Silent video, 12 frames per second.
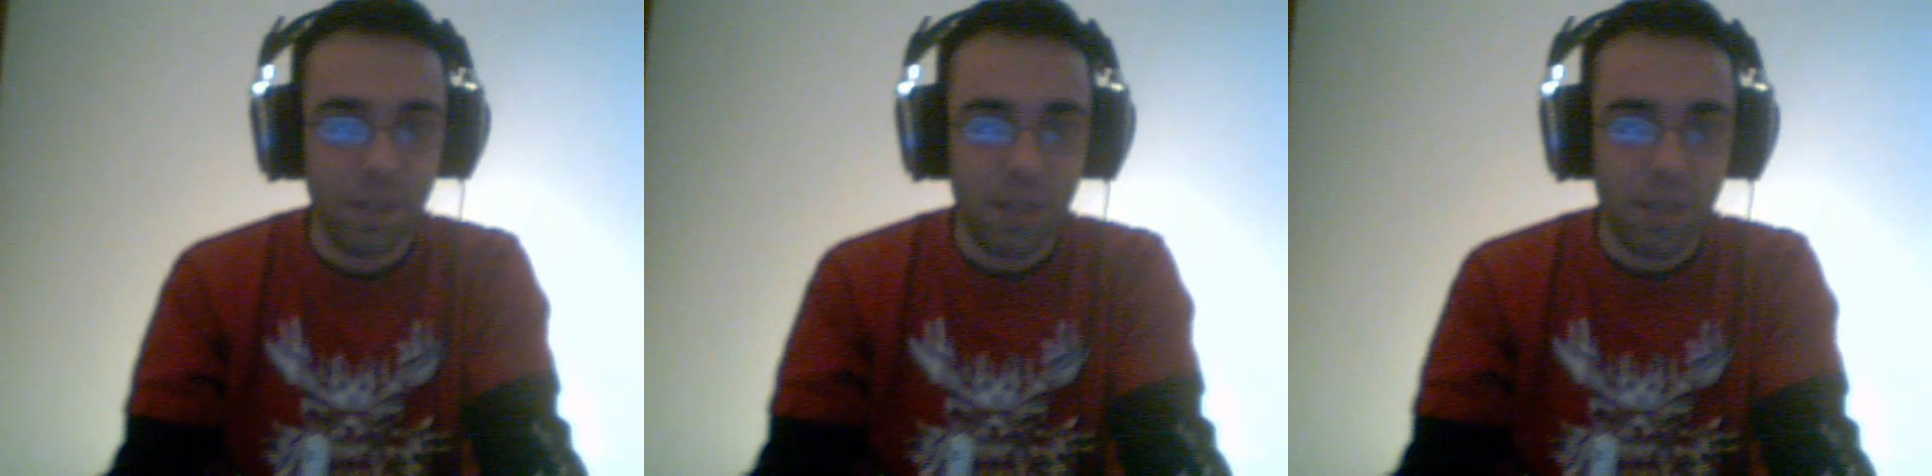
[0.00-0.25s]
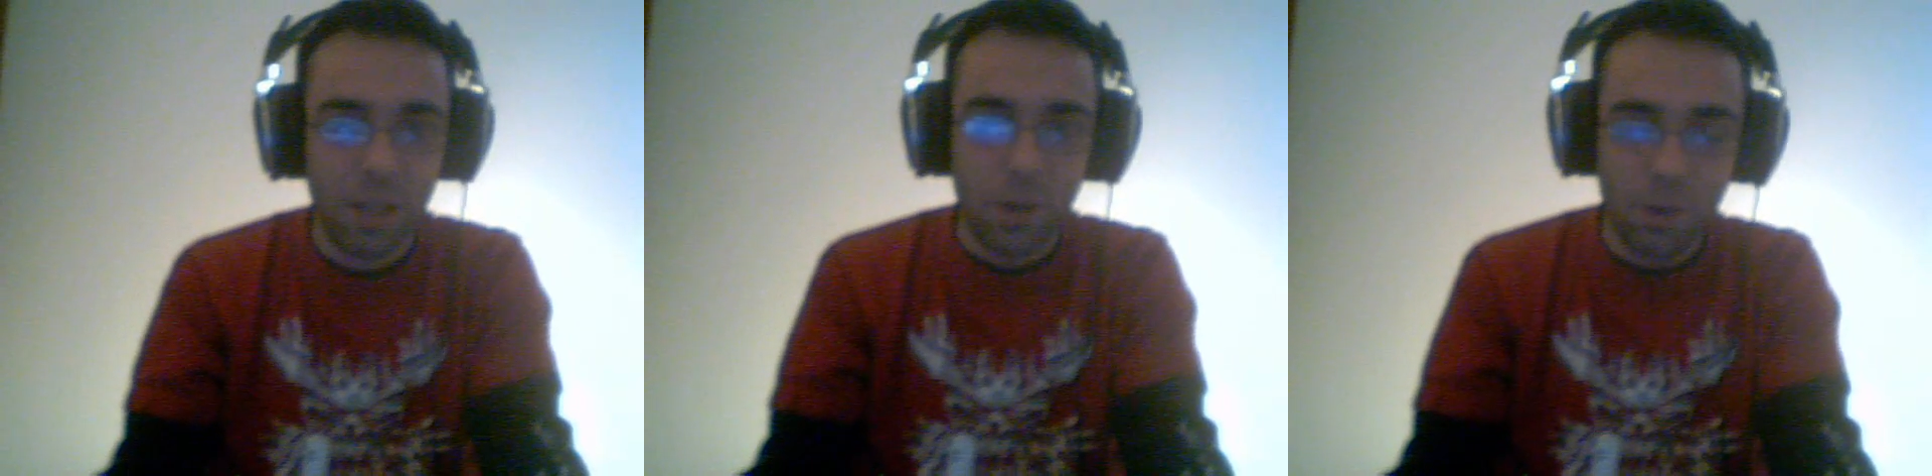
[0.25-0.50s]

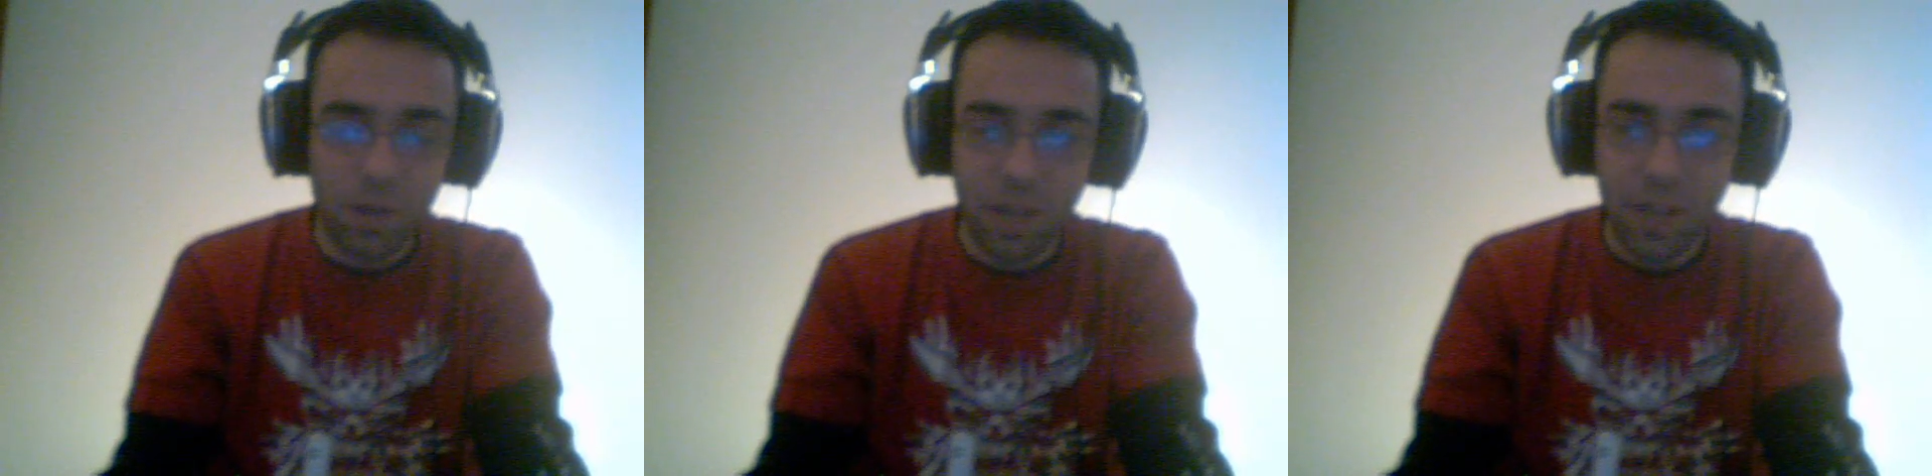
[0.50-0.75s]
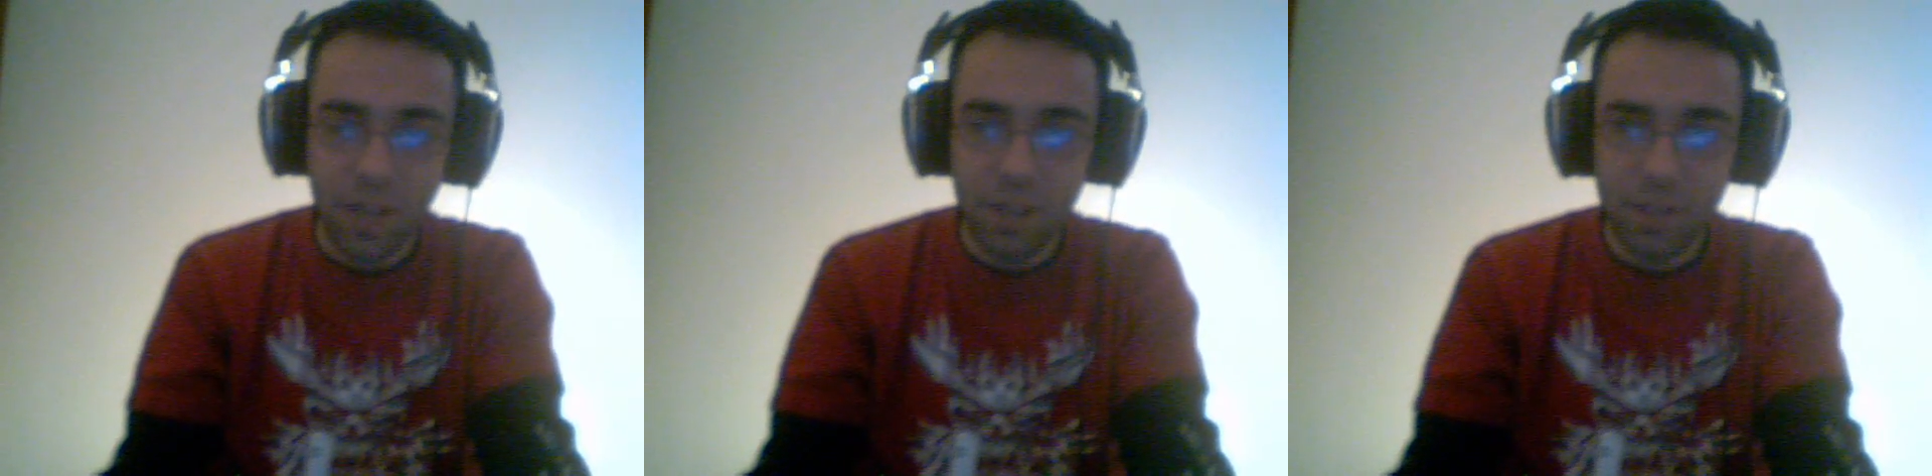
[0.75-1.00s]
okay,
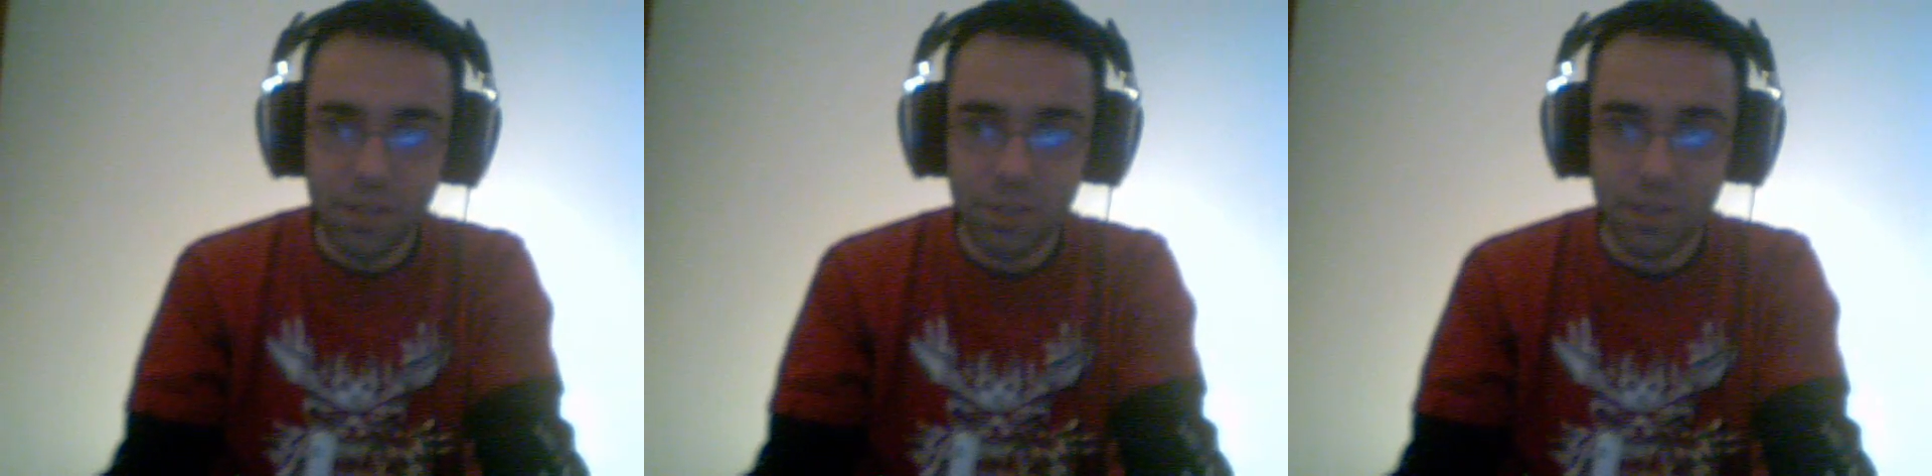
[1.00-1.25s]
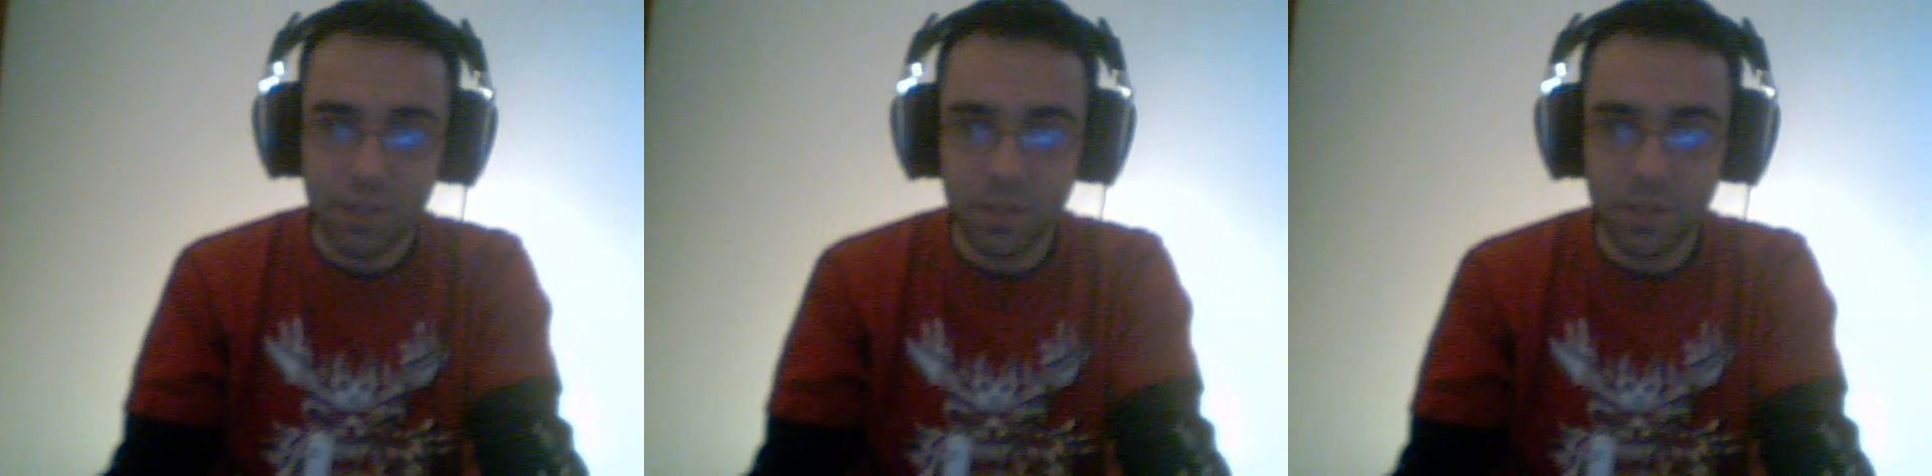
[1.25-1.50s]

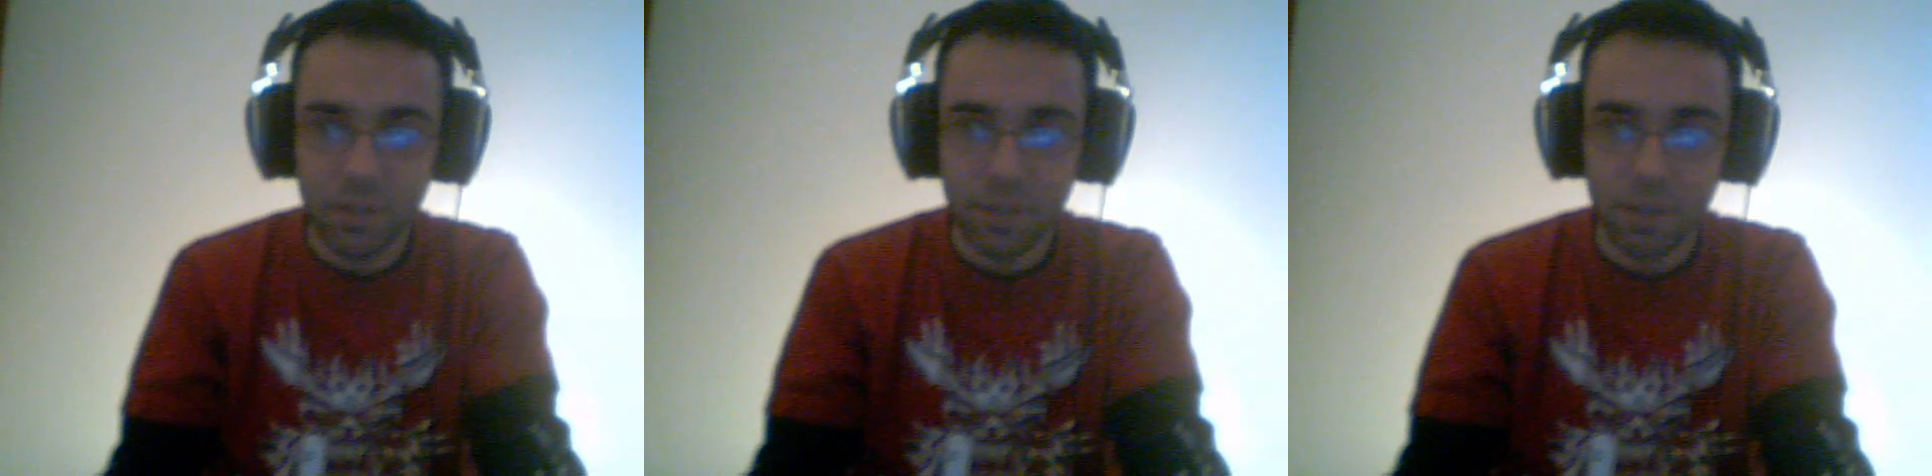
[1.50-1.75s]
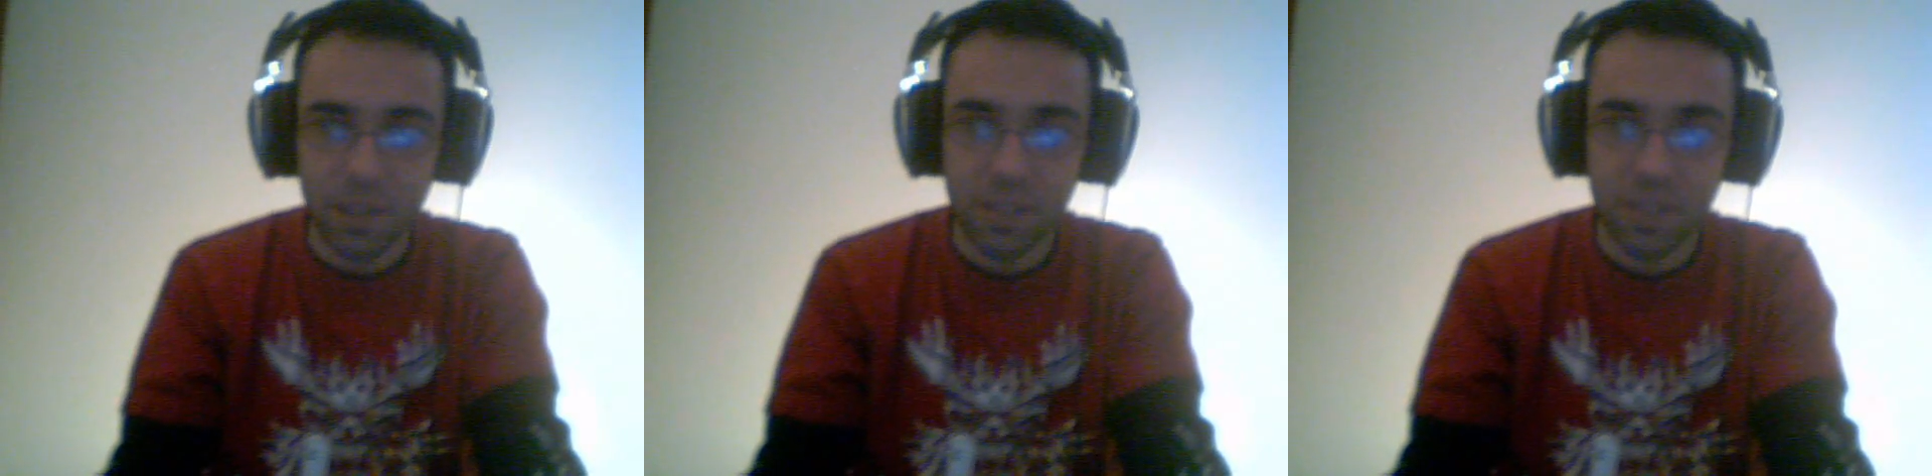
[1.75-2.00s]
look at
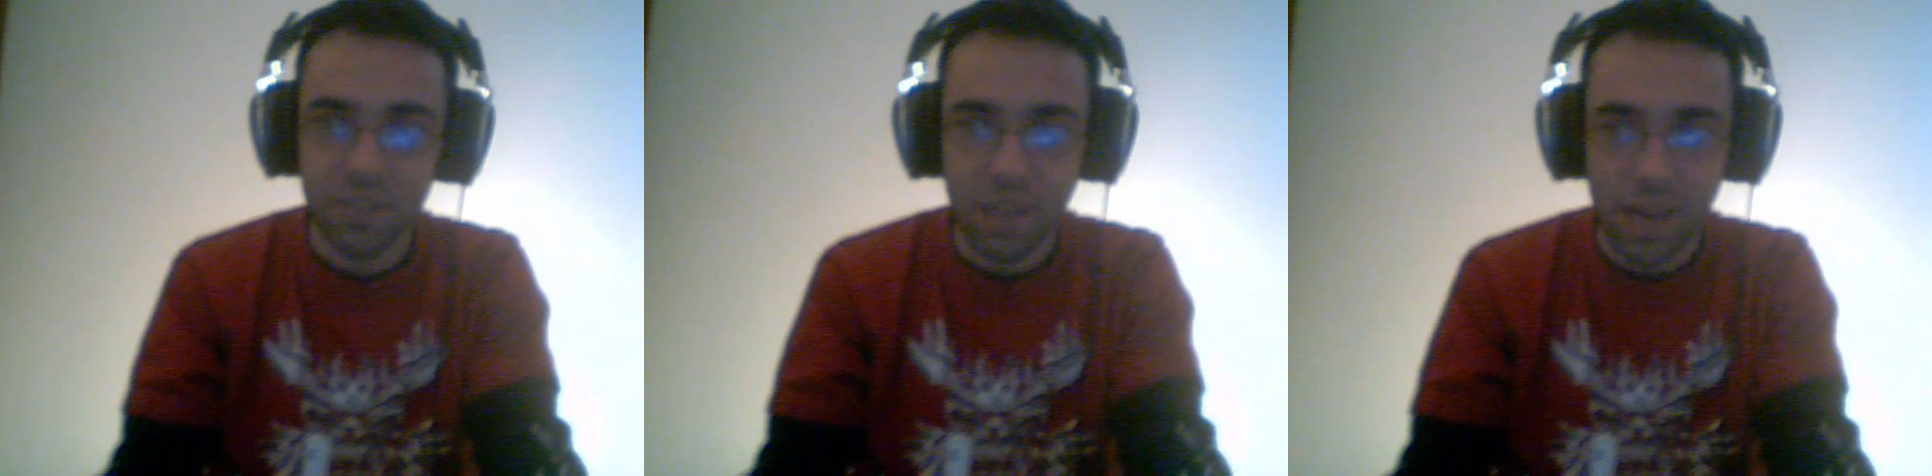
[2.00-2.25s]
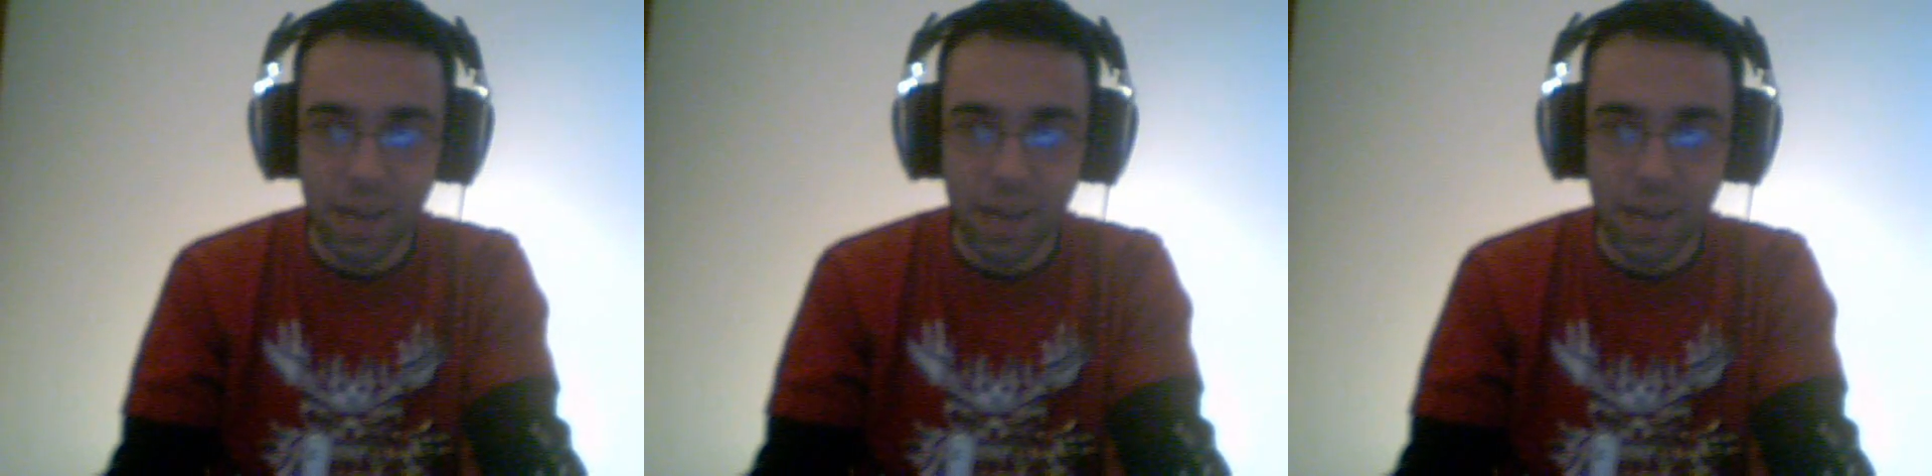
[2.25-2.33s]
this guy.